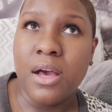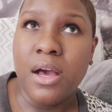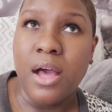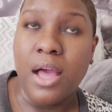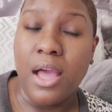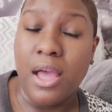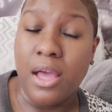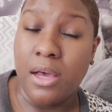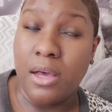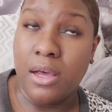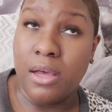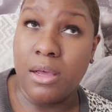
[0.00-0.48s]

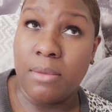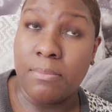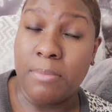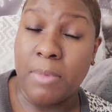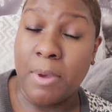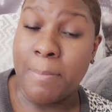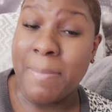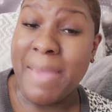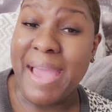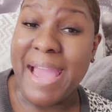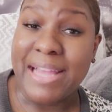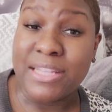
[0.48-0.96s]
a
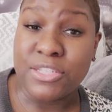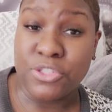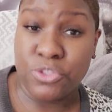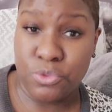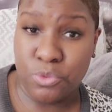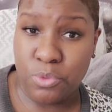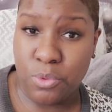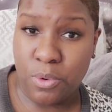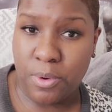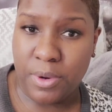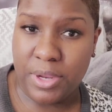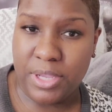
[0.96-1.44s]

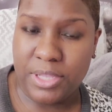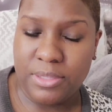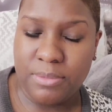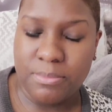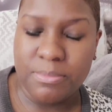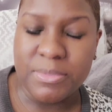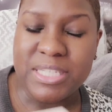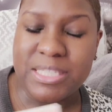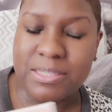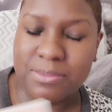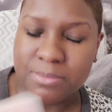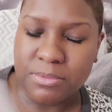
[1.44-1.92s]
backstory.
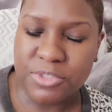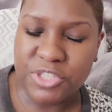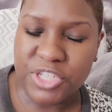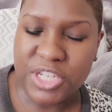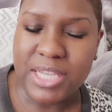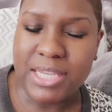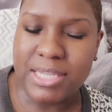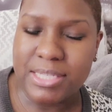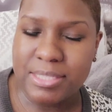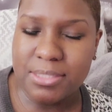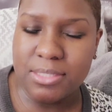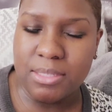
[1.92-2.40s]
Miss
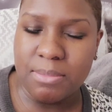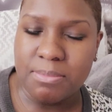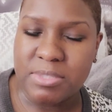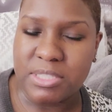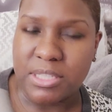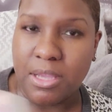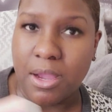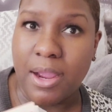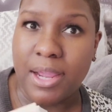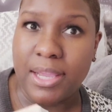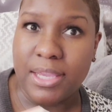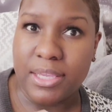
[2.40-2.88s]
Jenkins, I'm
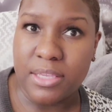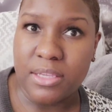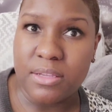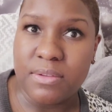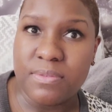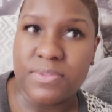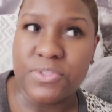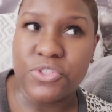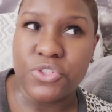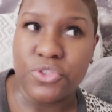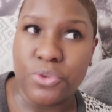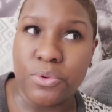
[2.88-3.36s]
sorry,
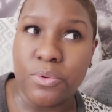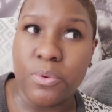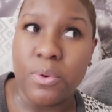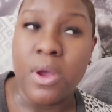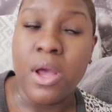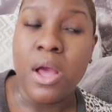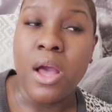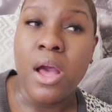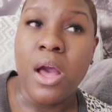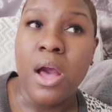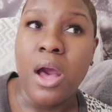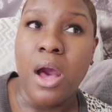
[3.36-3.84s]
gives you
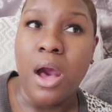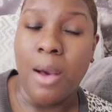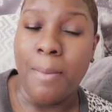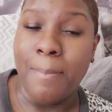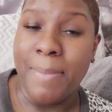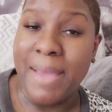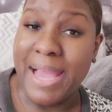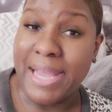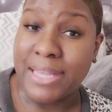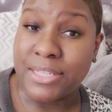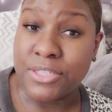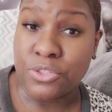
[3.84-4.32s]
a
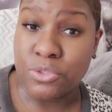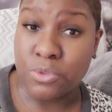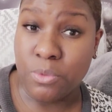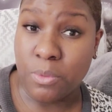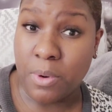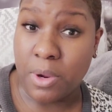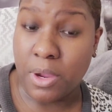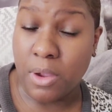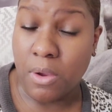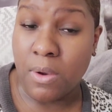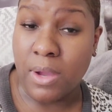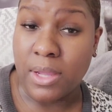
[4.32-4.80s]
backstory
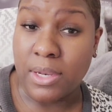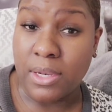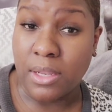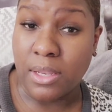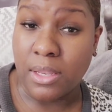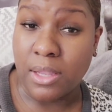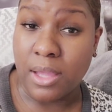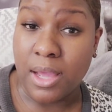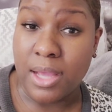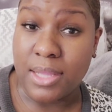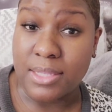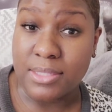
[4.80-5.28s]
on
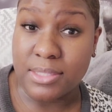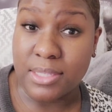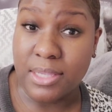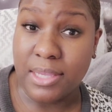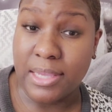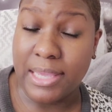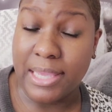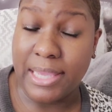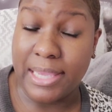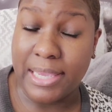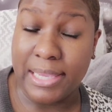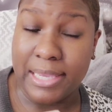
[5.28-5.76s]
Alonza
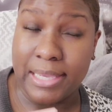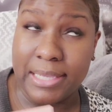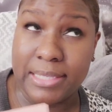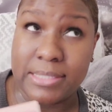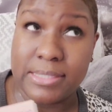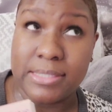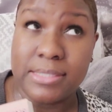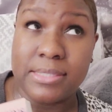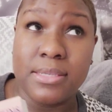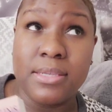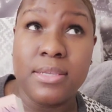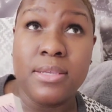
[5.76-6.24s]

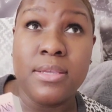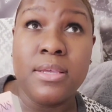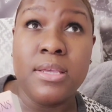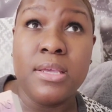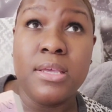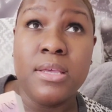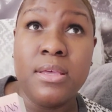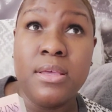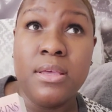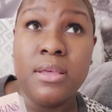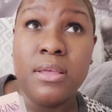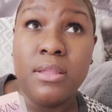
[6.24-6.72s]
and
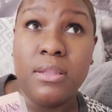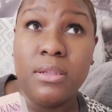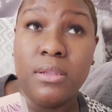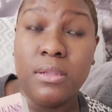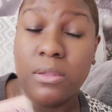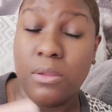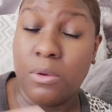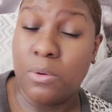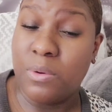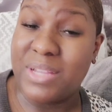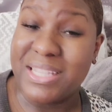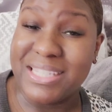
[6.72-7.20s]

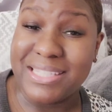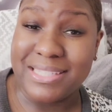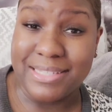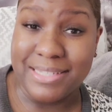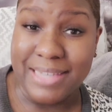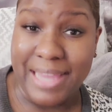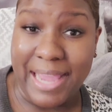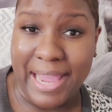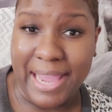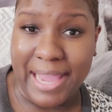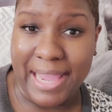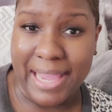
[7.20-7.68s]
Logan's
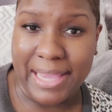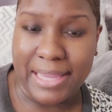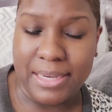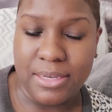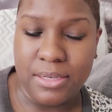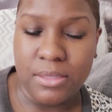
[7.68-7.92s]
dad.